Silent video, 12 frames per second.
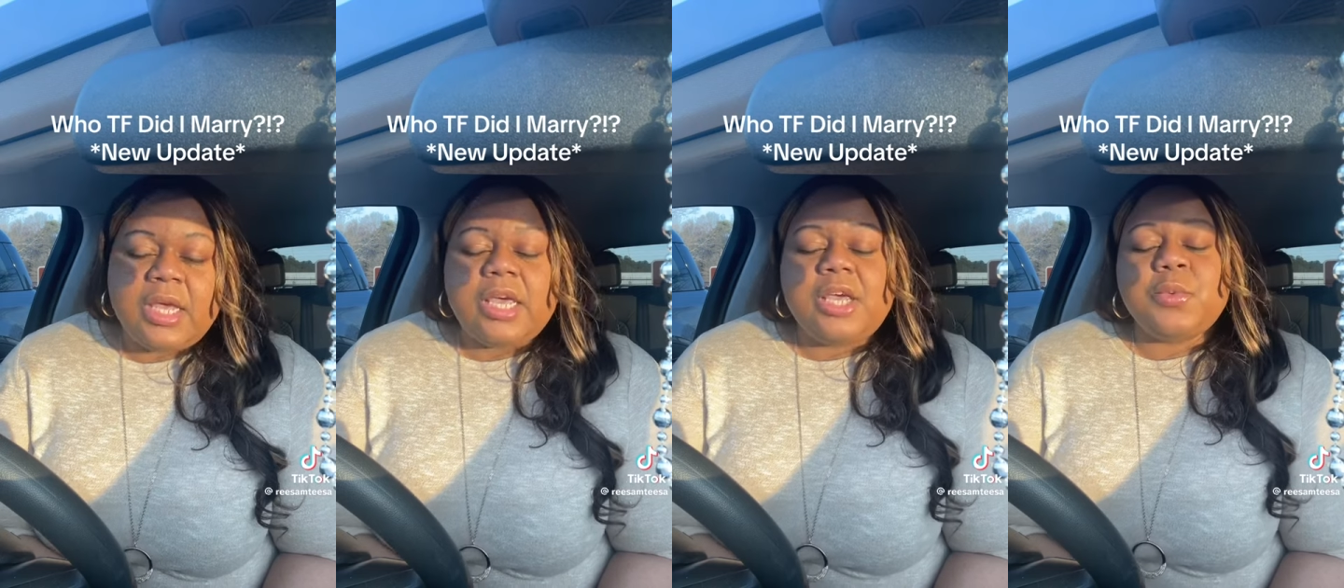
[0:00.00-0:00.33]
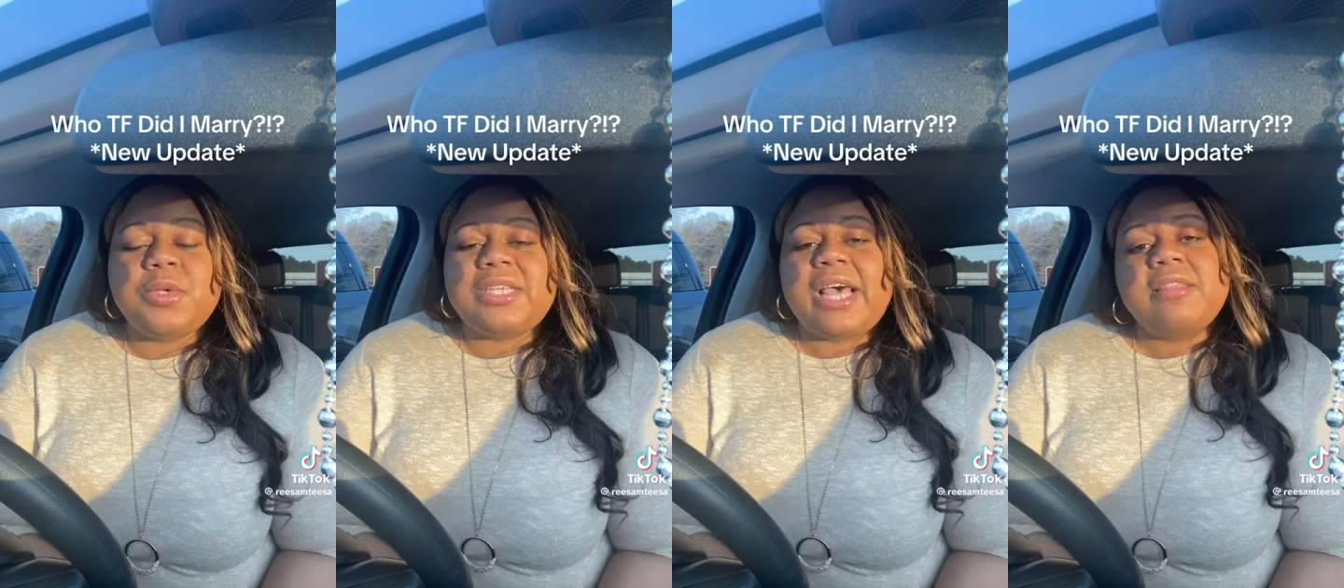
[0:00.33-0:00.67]
It
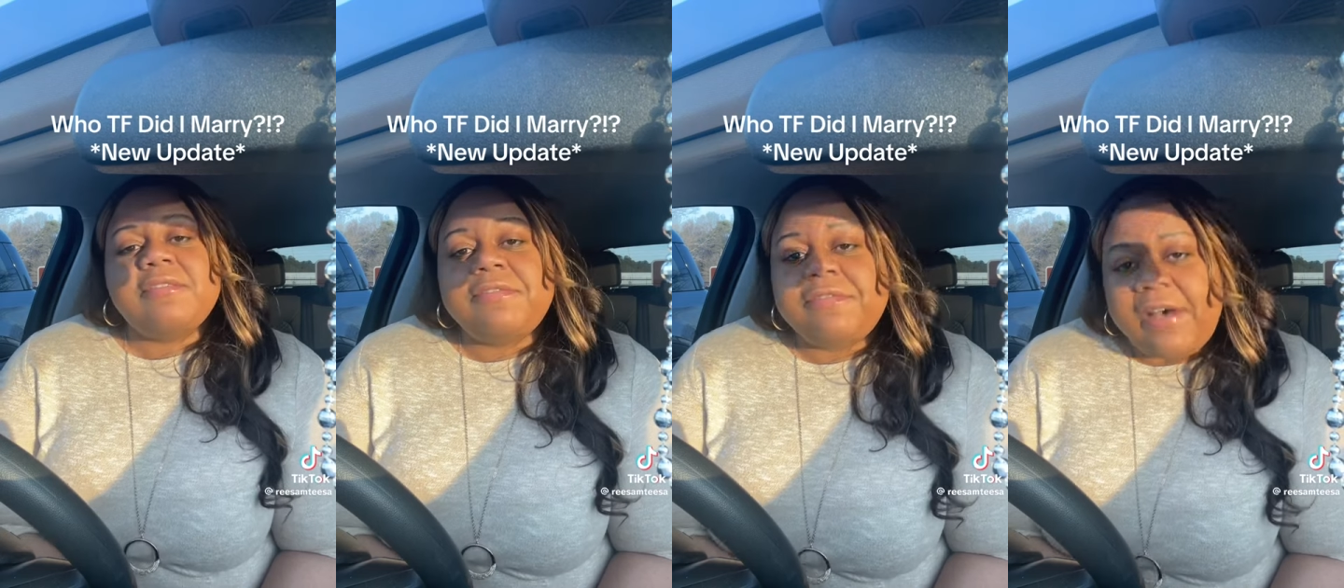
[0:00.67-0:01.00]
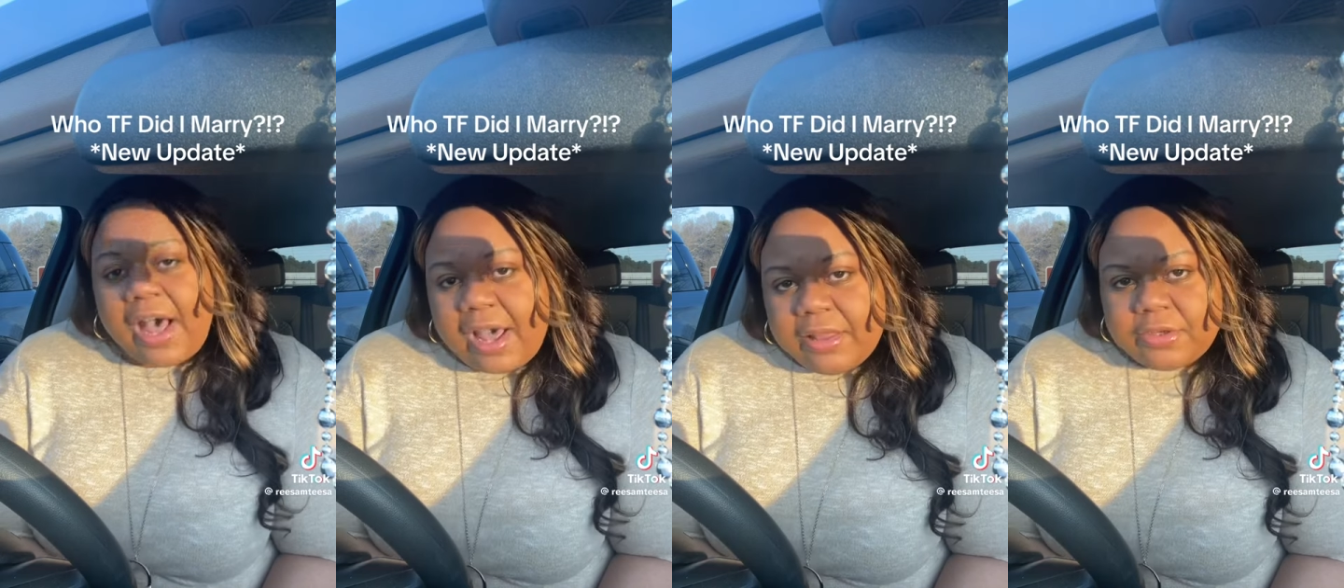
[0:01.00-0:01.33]
was at the
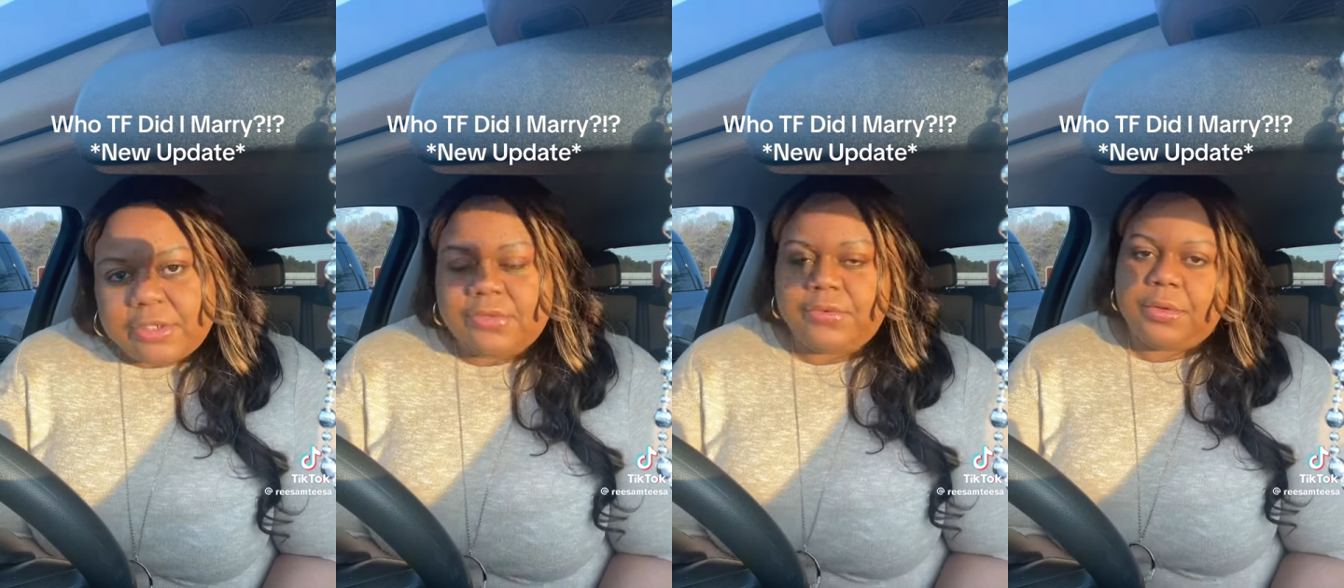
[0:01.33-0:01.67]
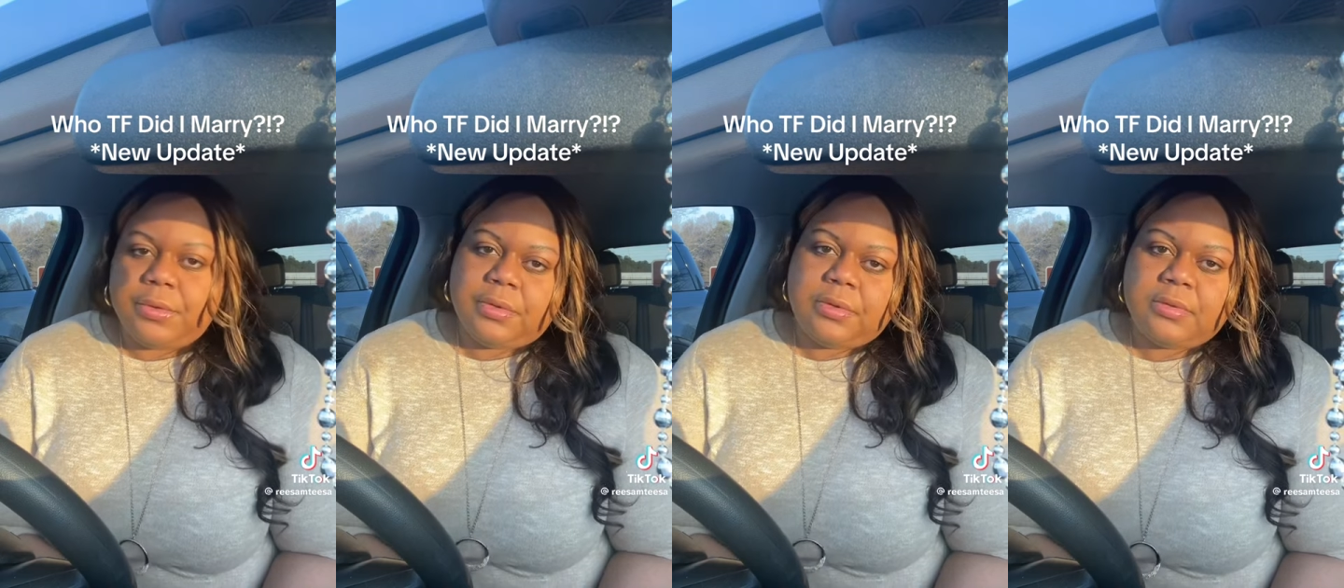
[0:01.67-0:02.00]
father's
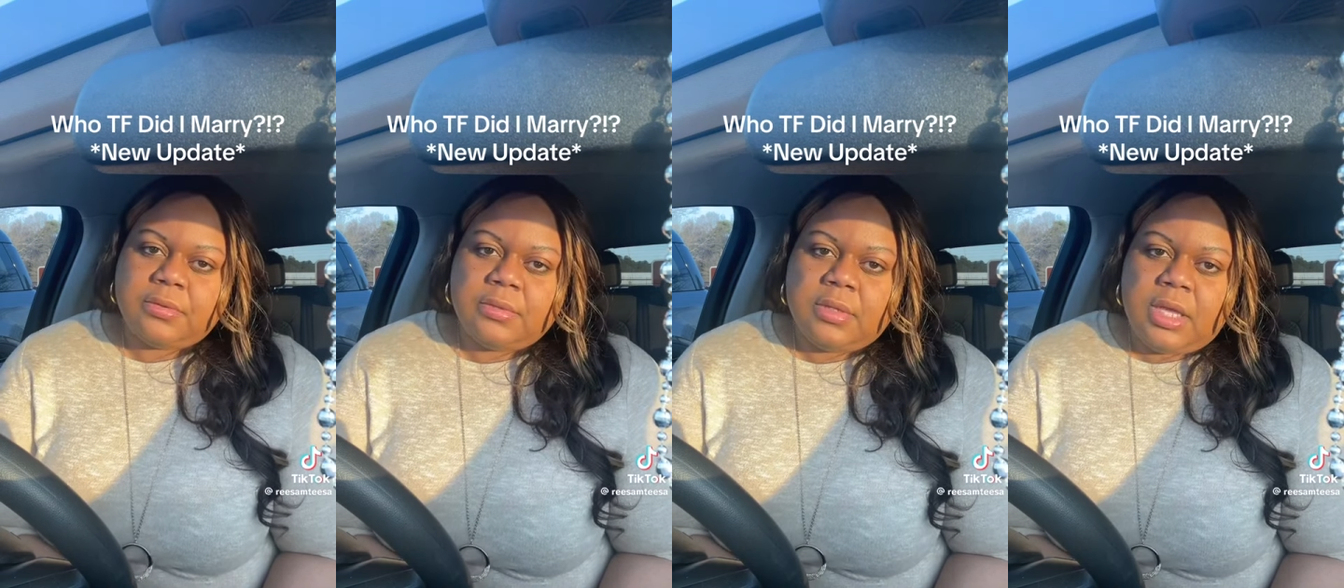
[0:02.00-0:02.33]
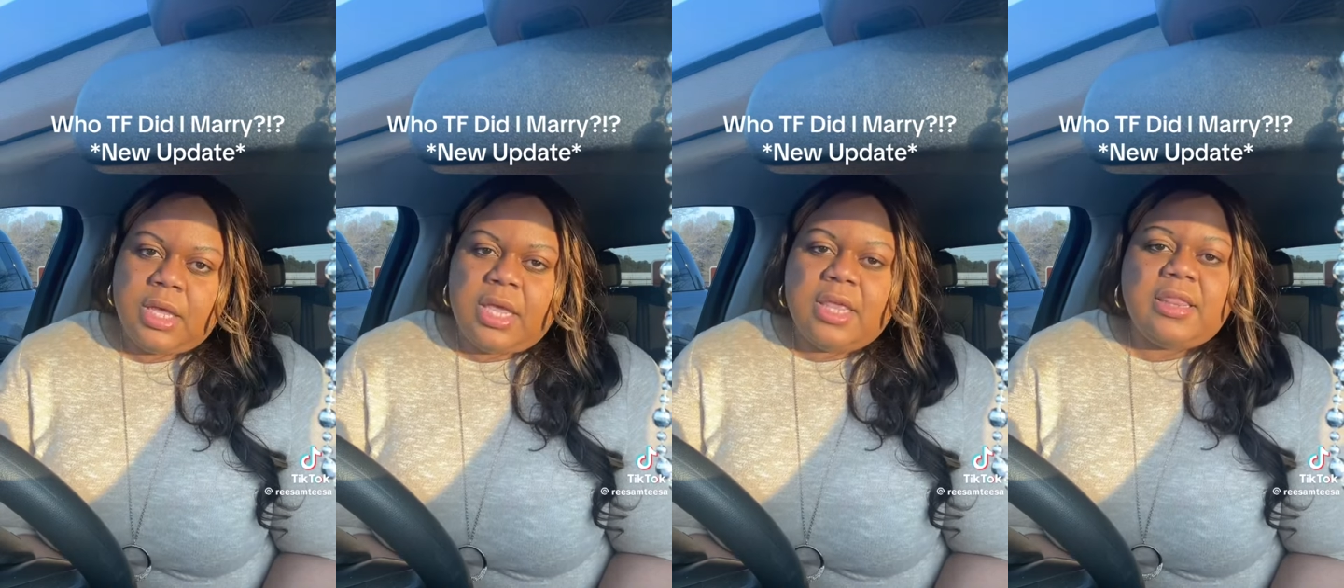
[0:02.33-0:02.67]
funeral
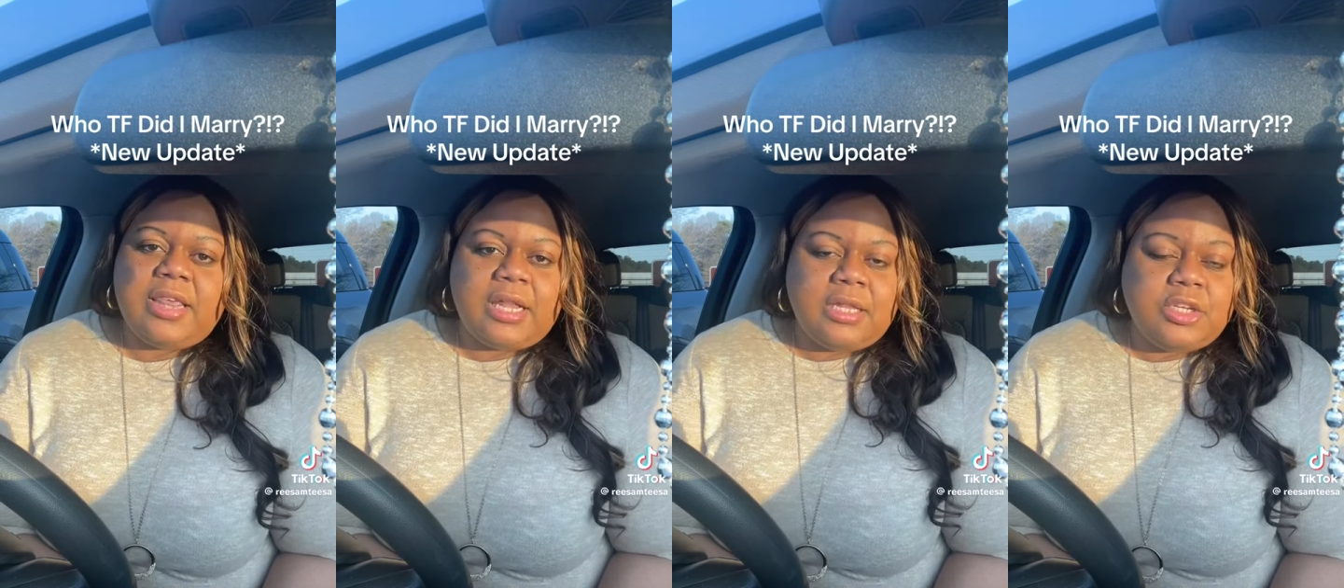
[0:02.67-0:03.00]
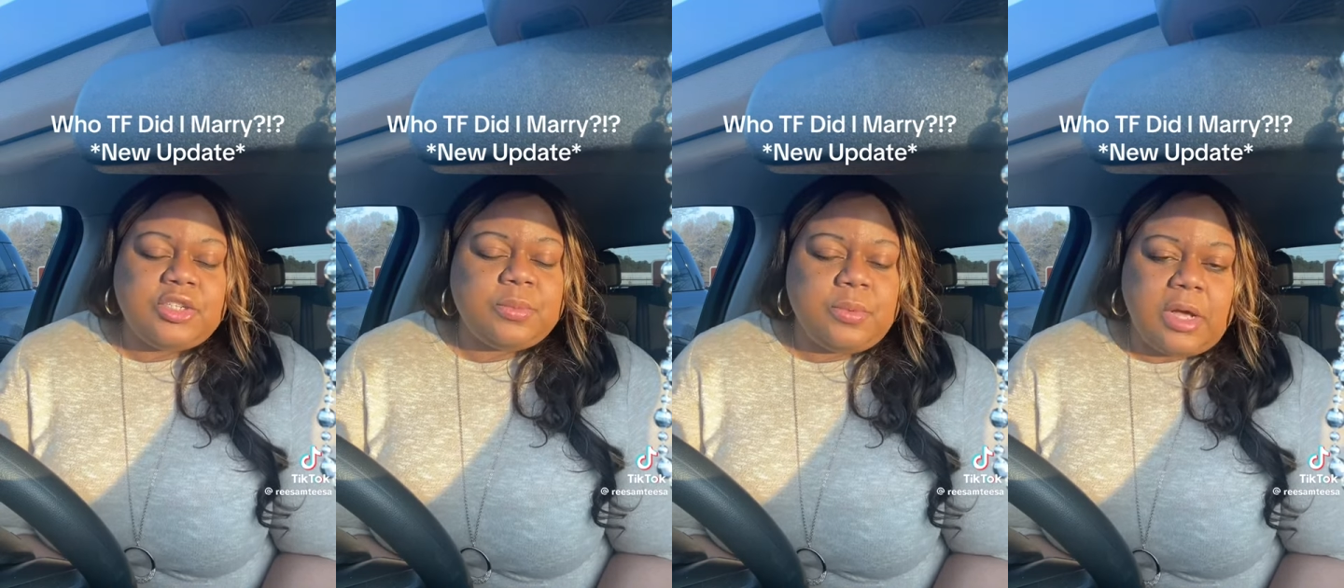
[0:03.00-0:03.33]
that
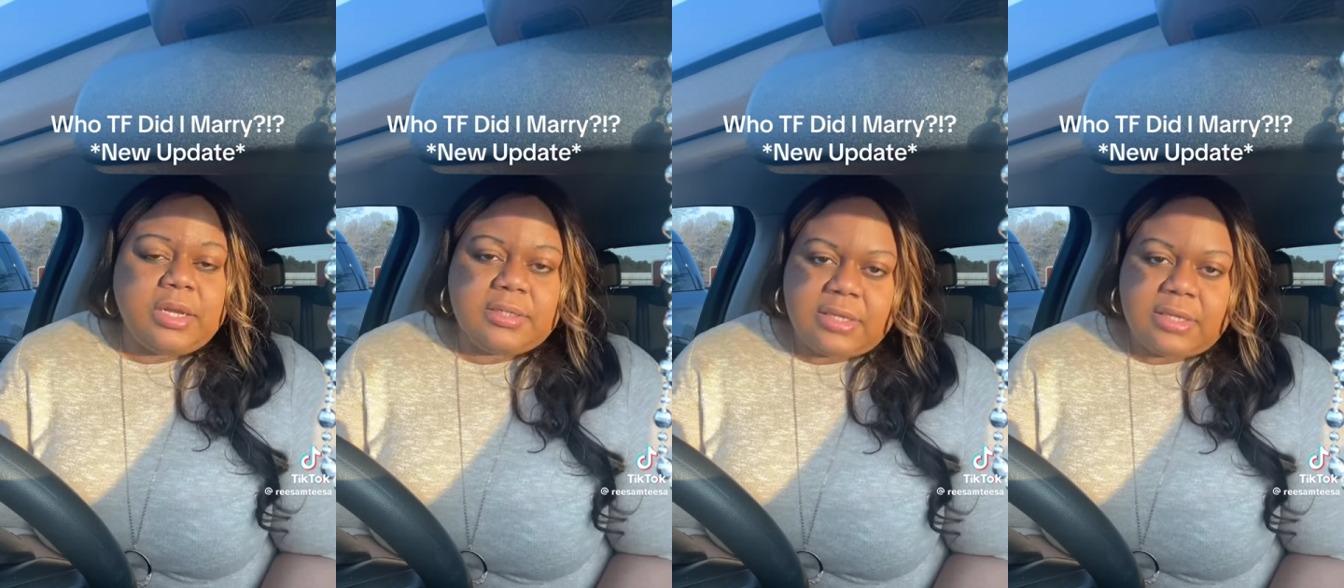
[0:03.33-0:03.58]
Legion brought his